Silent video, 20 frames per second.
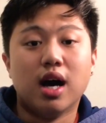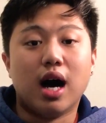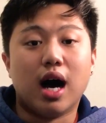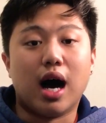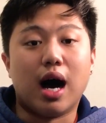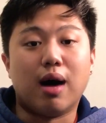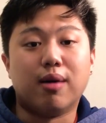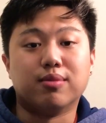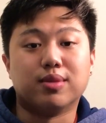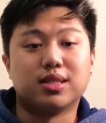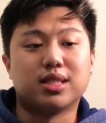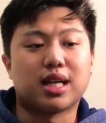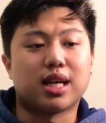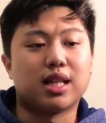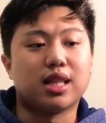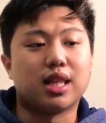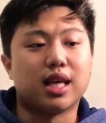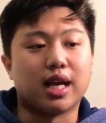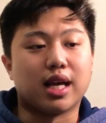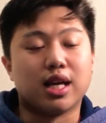The
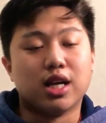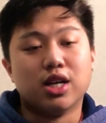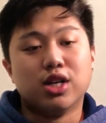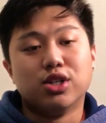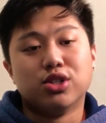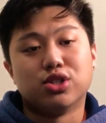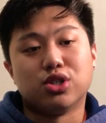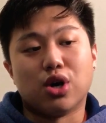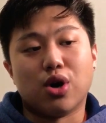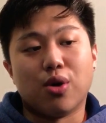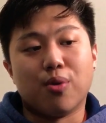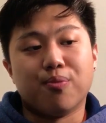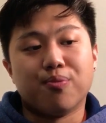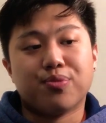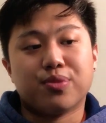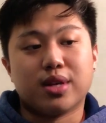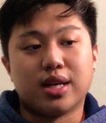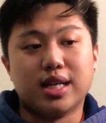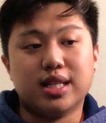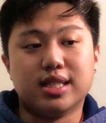second thing, so
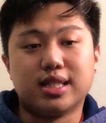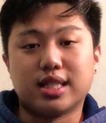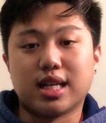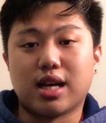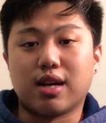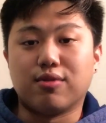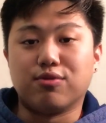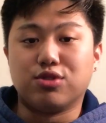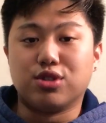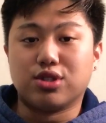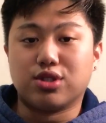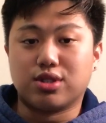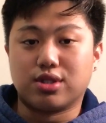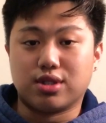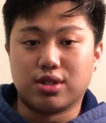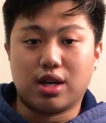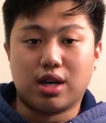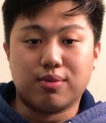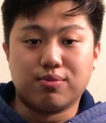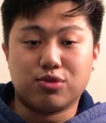instead of
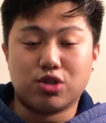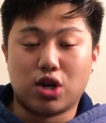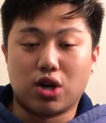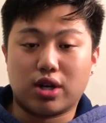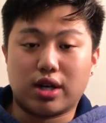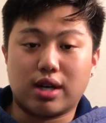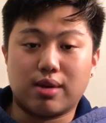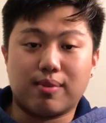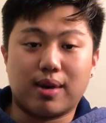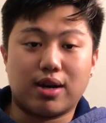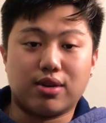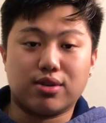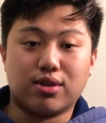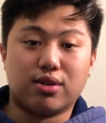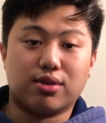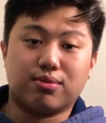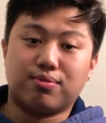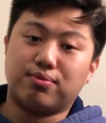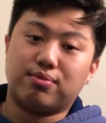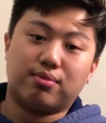just talking about
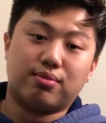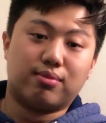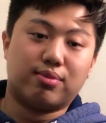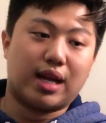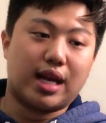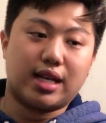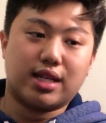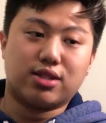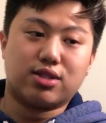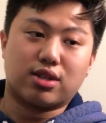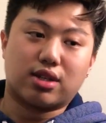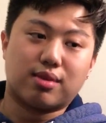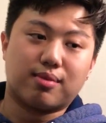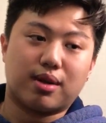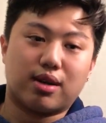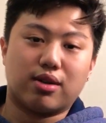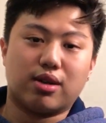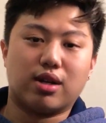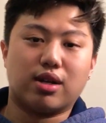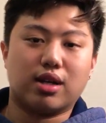blindly talking
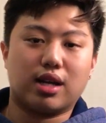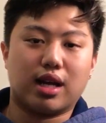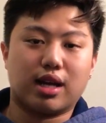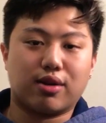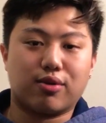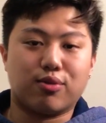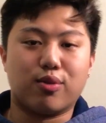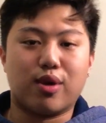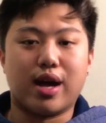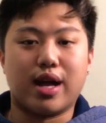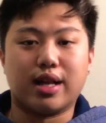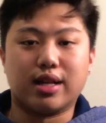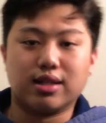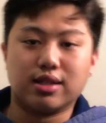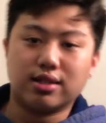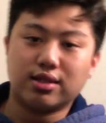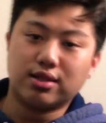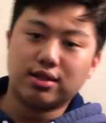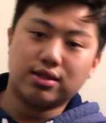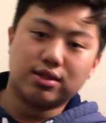about like when,
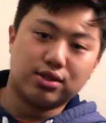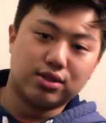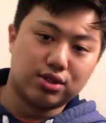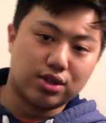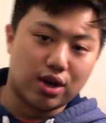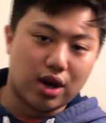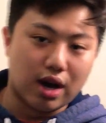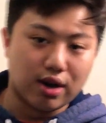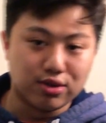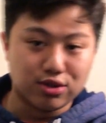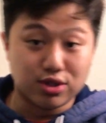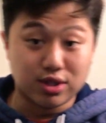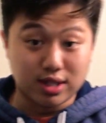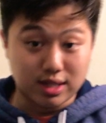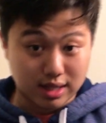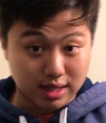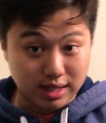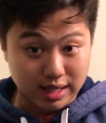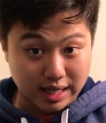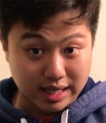so I would just
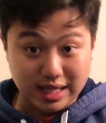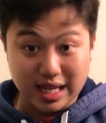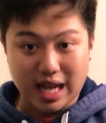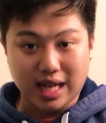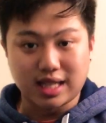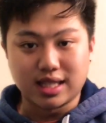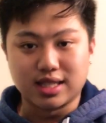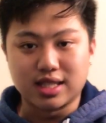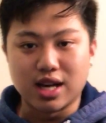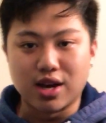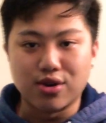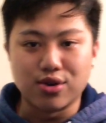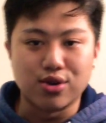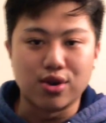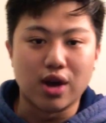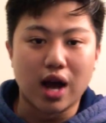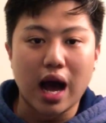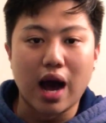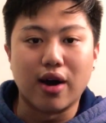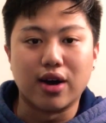exactly tell
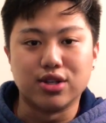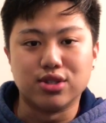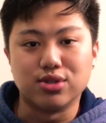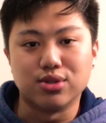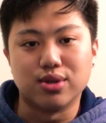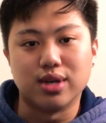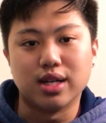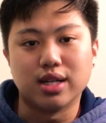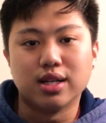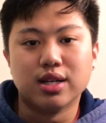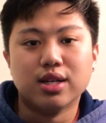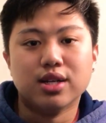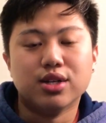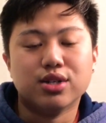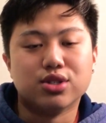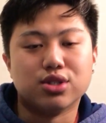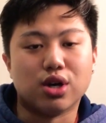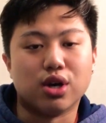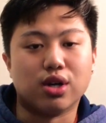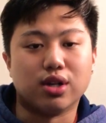you how I do it.
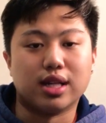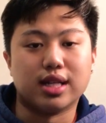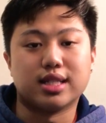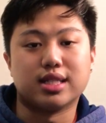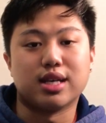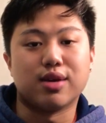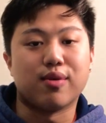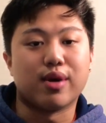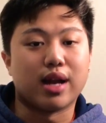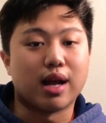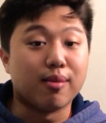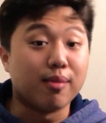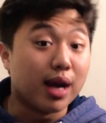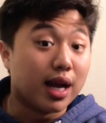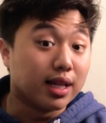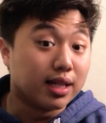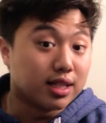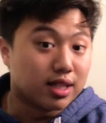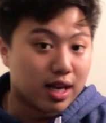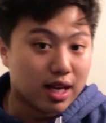So let's say when I'm
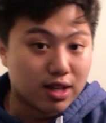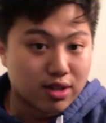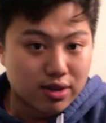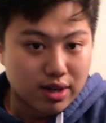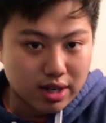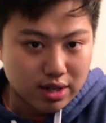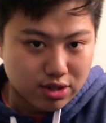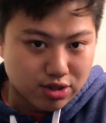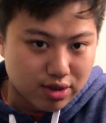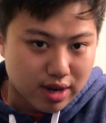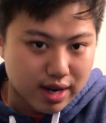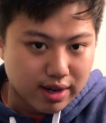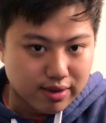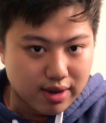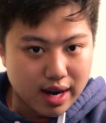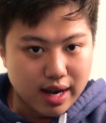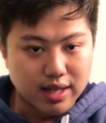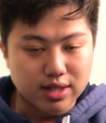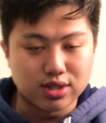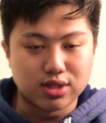entering a trend,
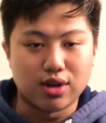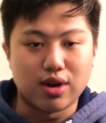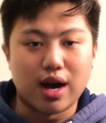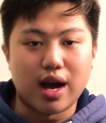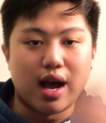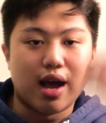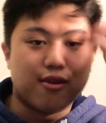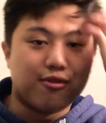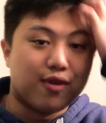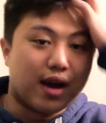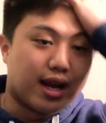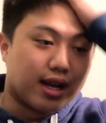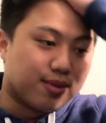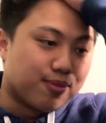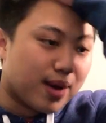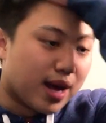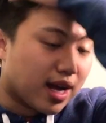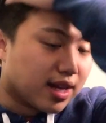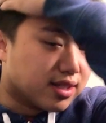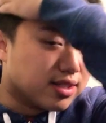right? So I find a
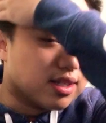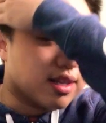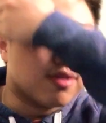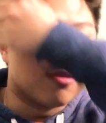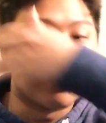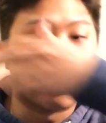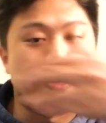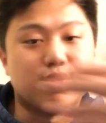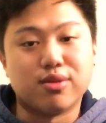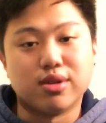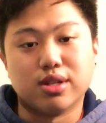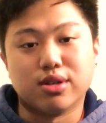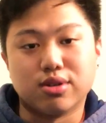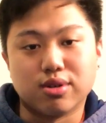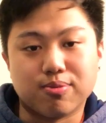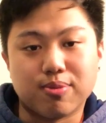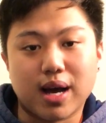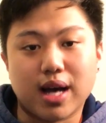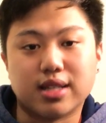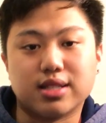pattern, I find a really
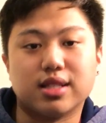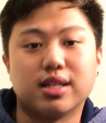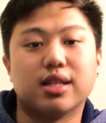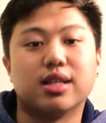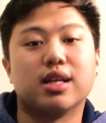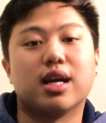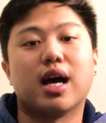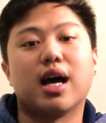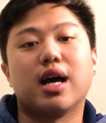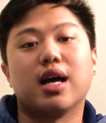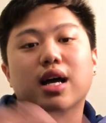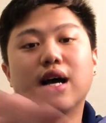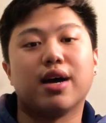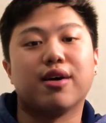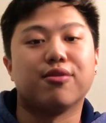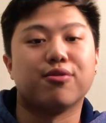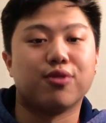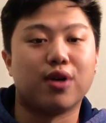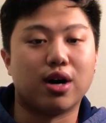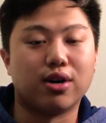good pattern. I
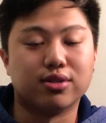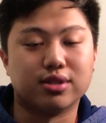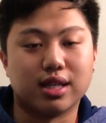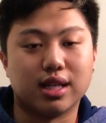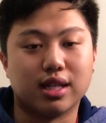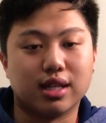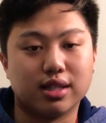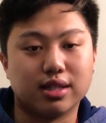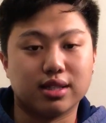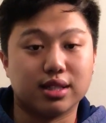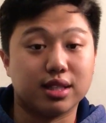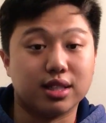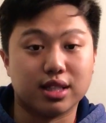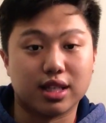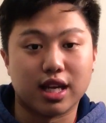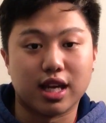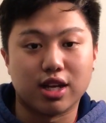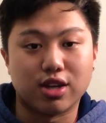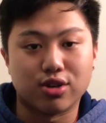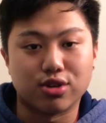found that the
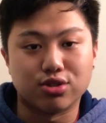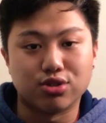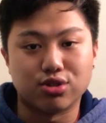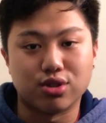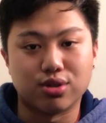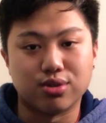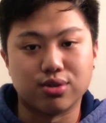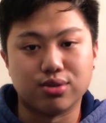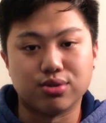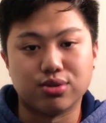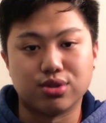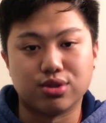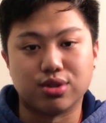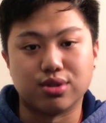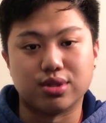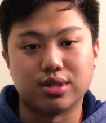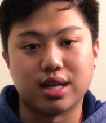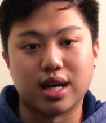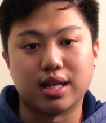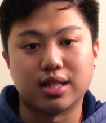indicator
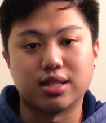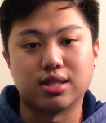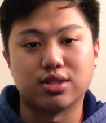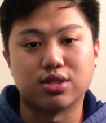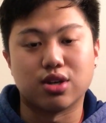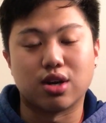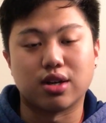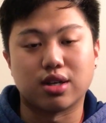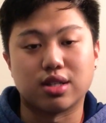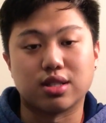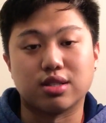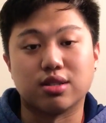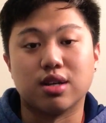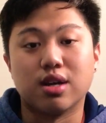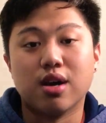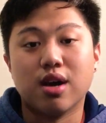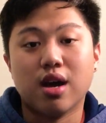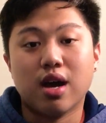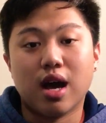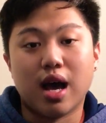shows that the stock is
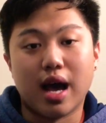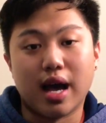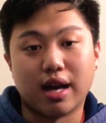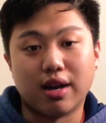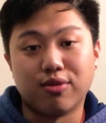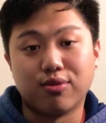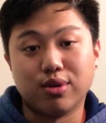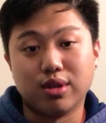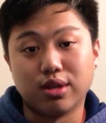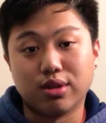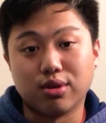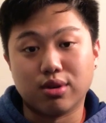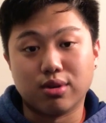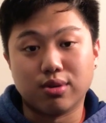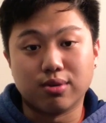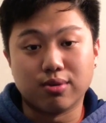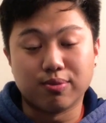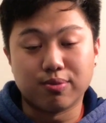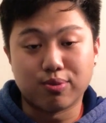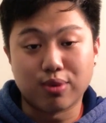at a really good
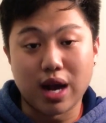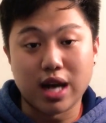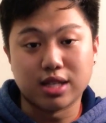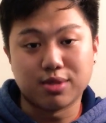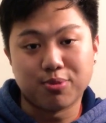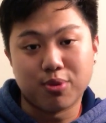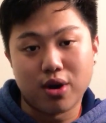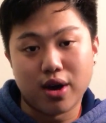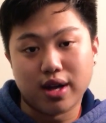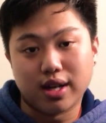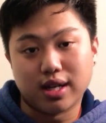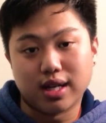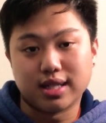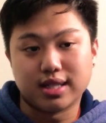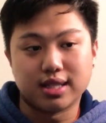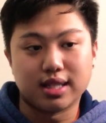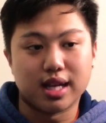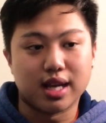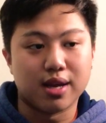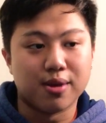price point.
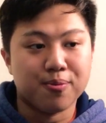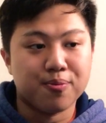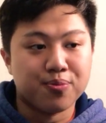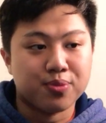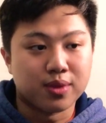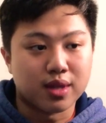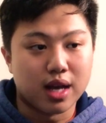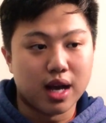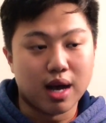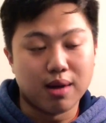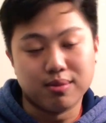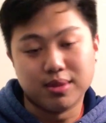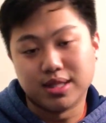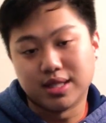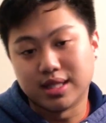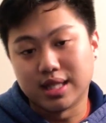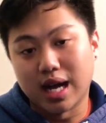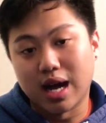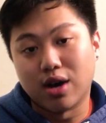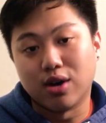Let's say
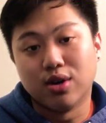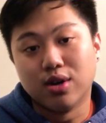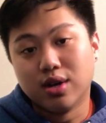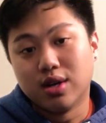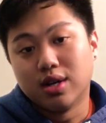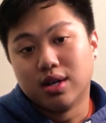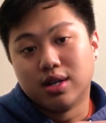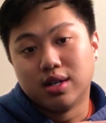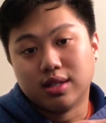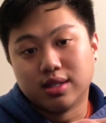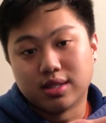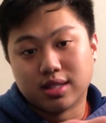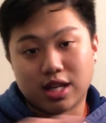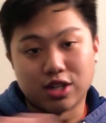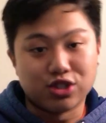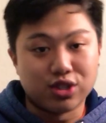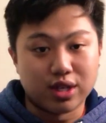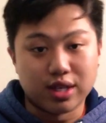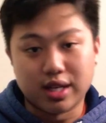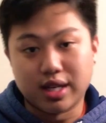it's now
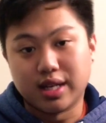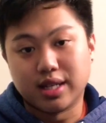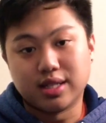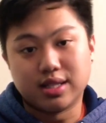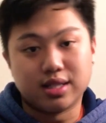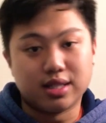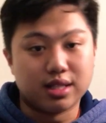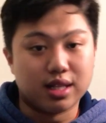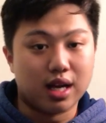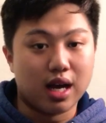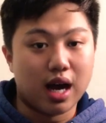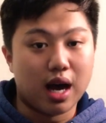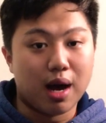touching its